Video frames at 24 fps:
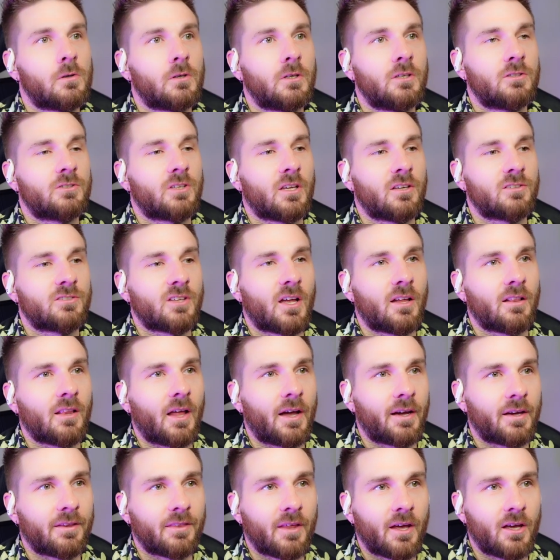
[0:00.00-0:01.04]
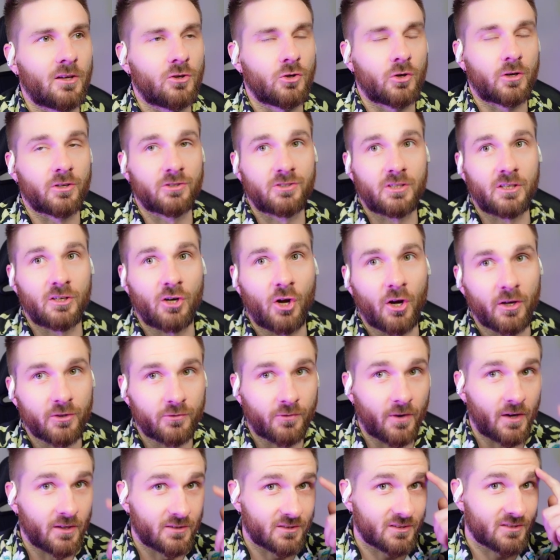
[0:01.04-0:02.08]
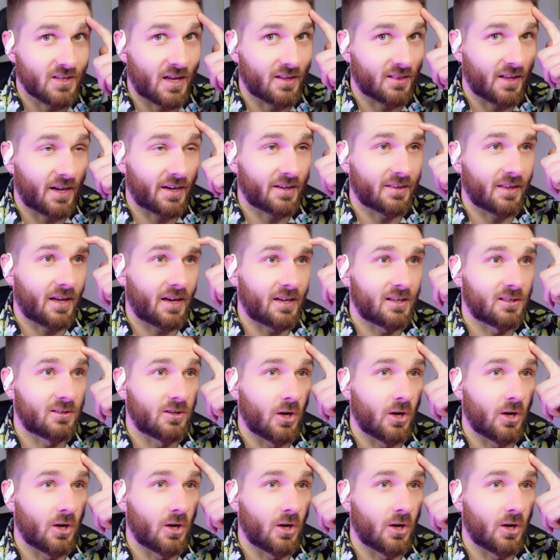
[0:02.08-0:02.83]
he's, he's not liking that. You can see it on his face. He's not liking that. He